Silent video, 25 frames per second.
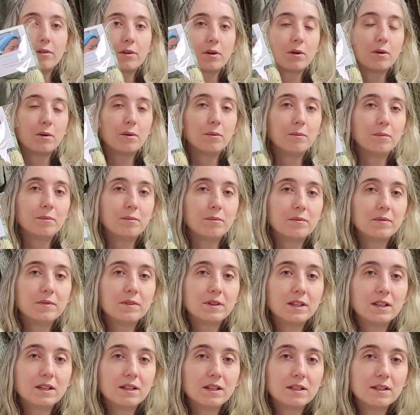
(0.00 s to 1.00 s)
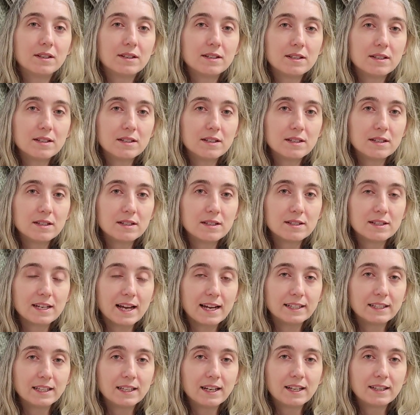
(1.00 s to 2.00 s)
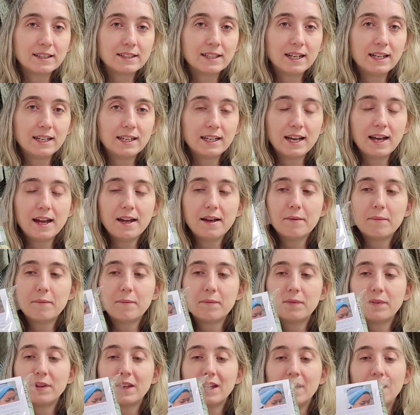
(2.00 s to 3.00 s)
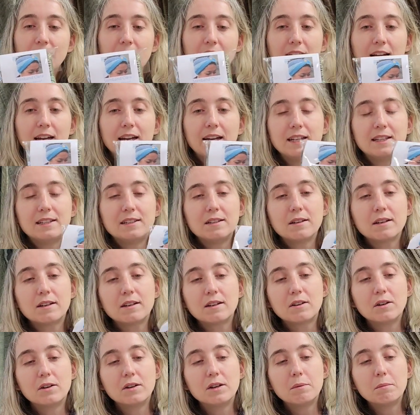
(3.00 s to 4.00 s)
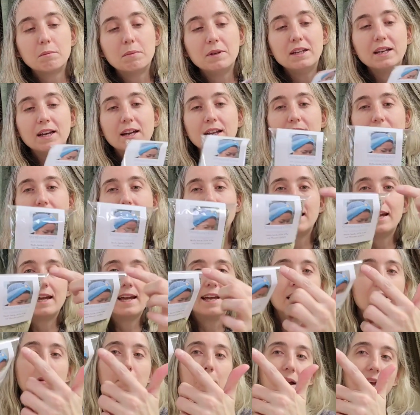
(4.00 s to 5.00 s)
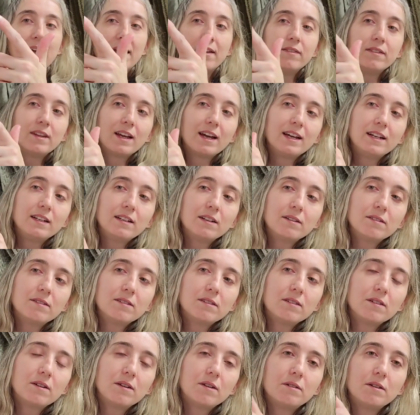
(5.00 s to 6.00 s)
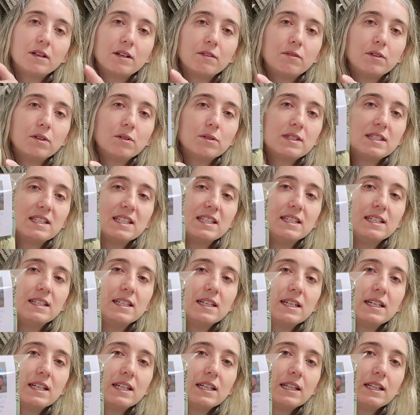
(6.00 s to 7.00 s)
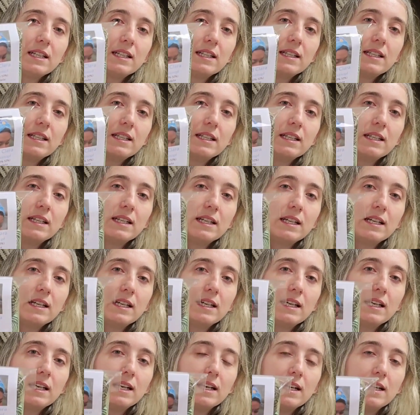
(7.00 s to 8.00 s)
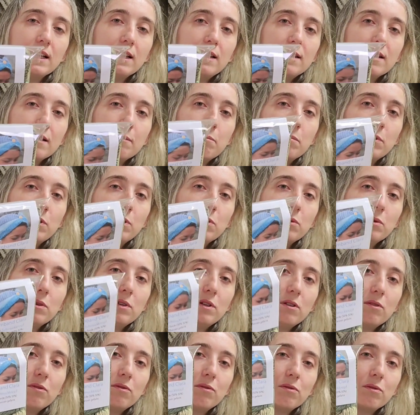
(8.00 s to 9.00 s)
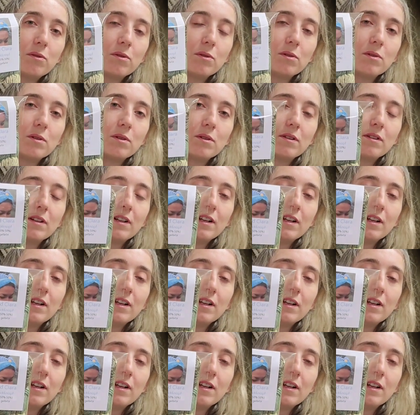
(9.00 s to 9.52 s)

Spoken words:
from Sidispinnt Atelier. It's gonna be a little headband. I don't know if you see it. It's a beautiful